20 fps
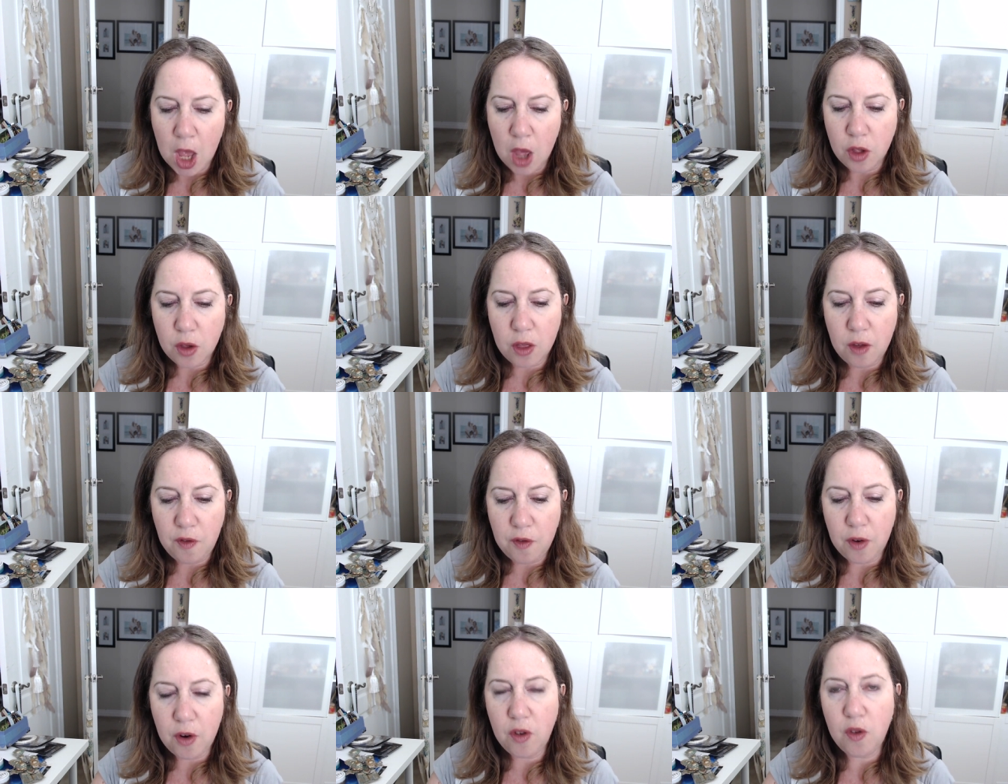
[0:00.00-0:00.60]
So
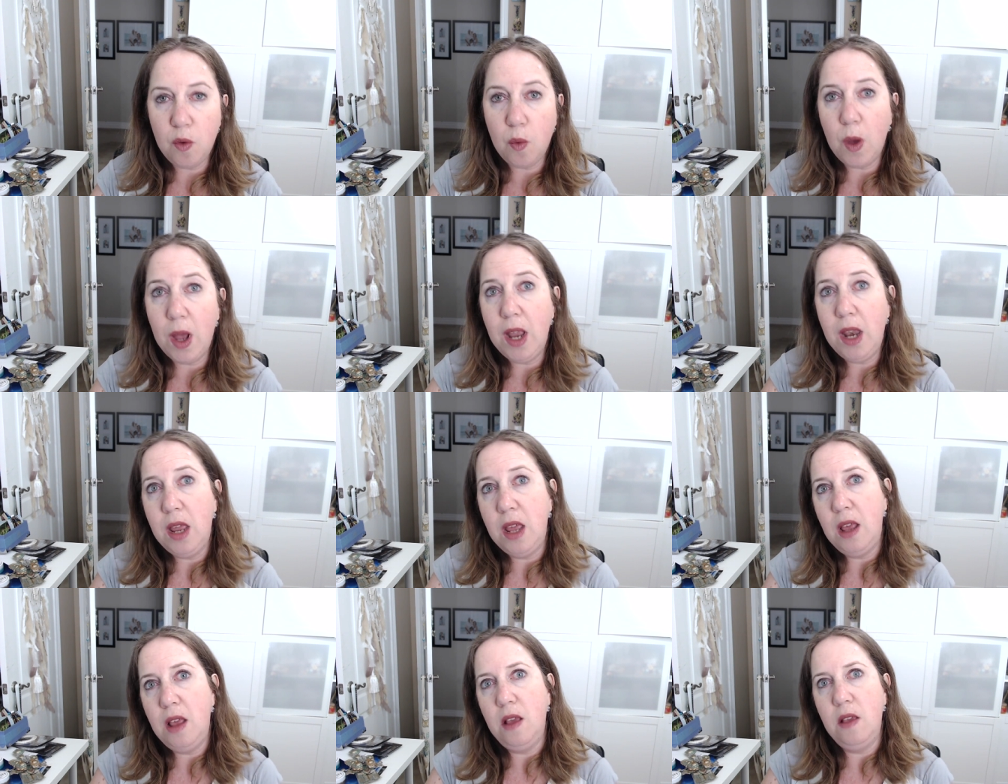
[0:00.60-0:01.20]
the first
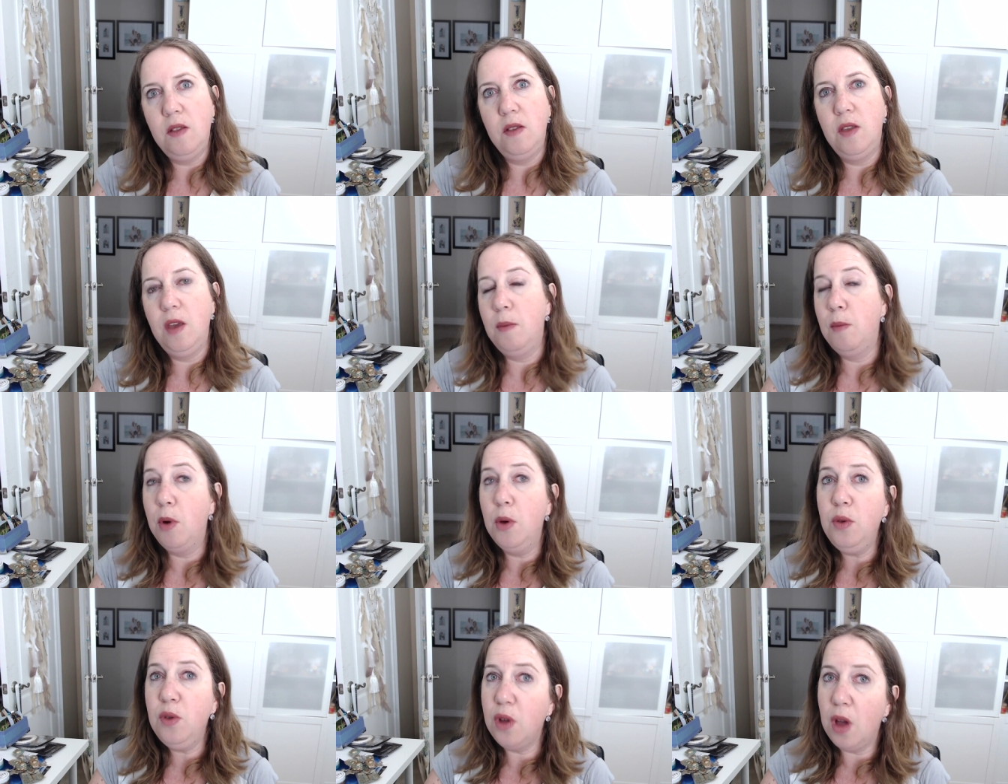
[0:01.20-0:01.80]
one is the
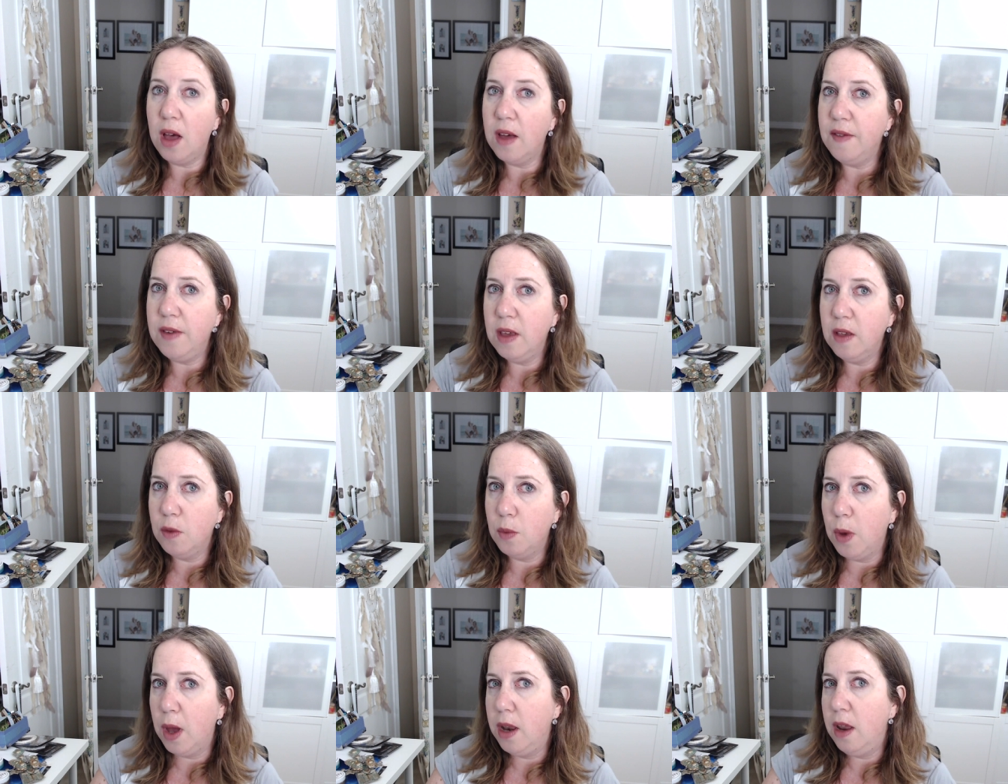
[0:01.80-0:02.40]
most
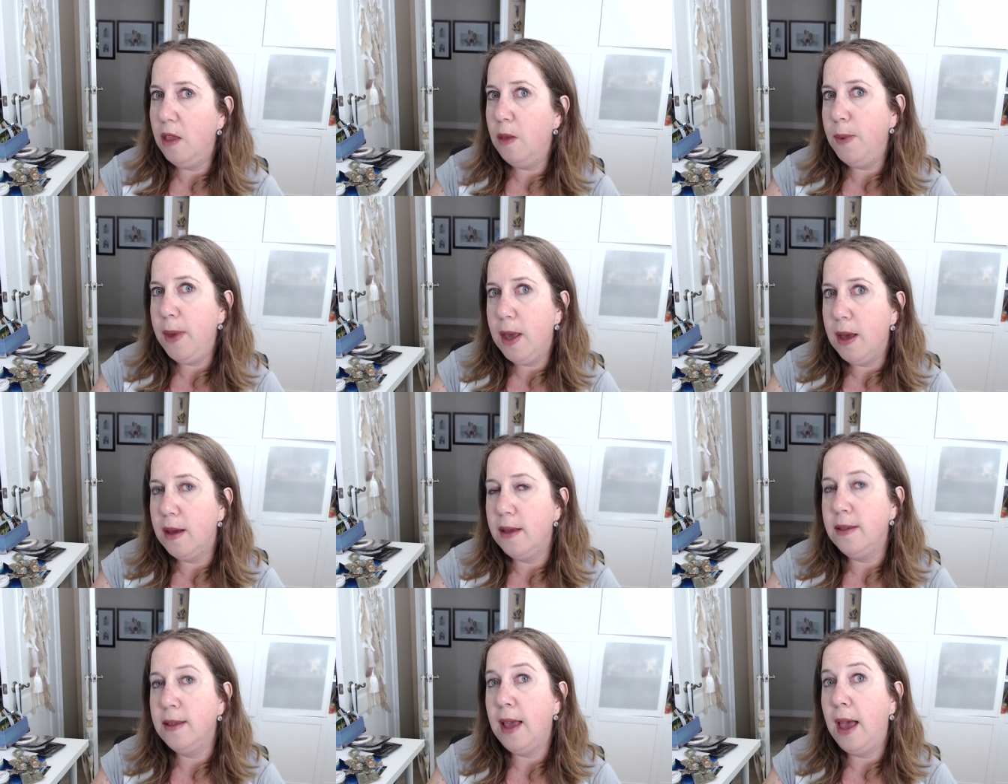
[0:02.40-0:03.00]
obvious one. It's
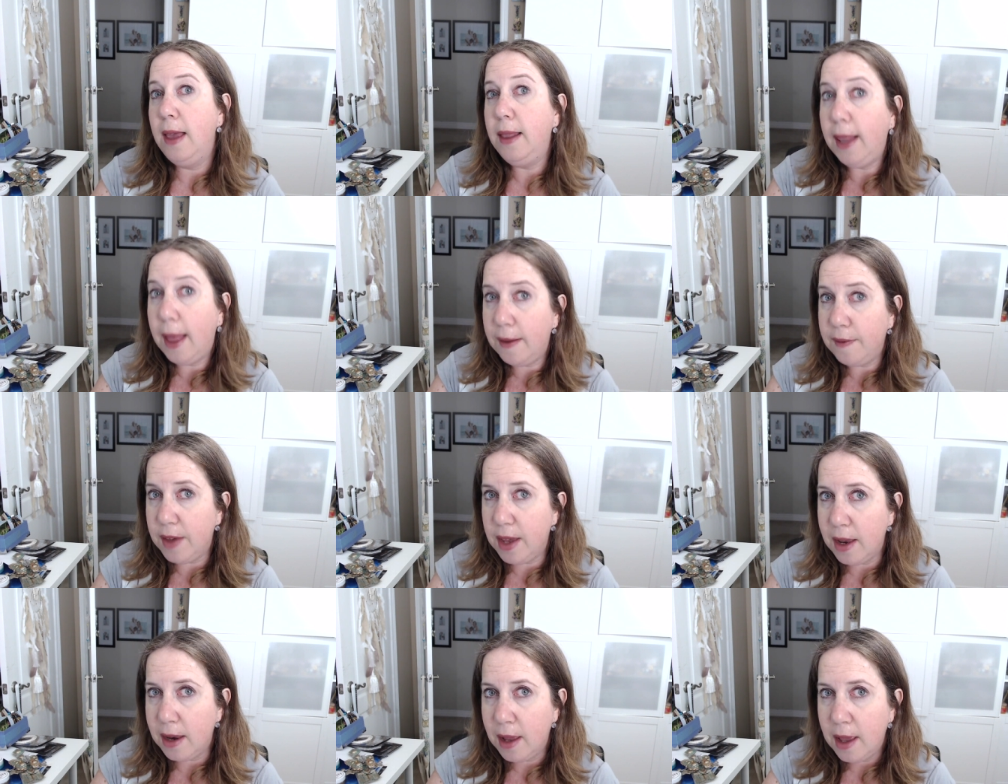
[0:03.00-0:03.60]
because I
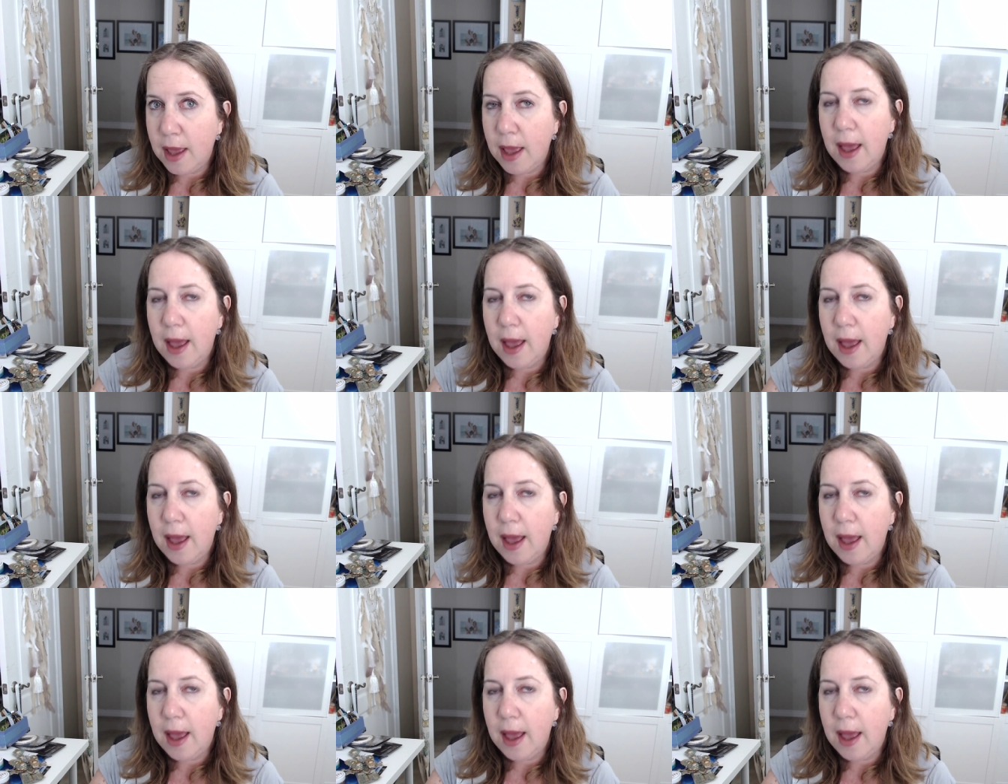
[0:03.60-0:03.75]
love it.